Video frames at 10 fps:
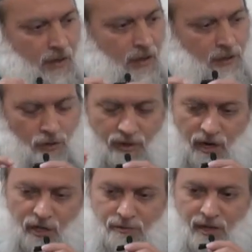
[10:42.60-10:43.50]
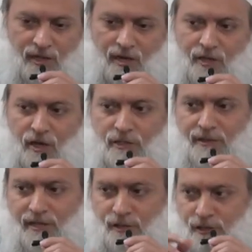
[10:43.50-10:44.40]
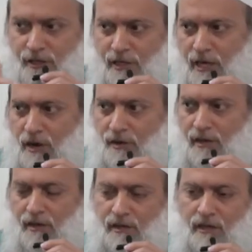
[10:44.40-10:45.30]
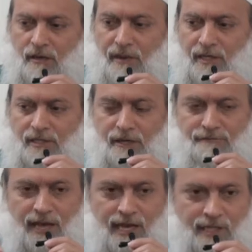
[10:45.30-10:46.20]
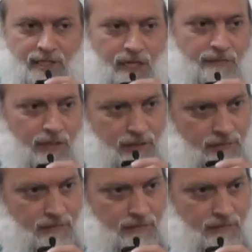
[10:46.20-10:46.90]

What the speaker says: So when Allah subhanahu wa ta'ala talks about the journey going, He makes an emphatic statement.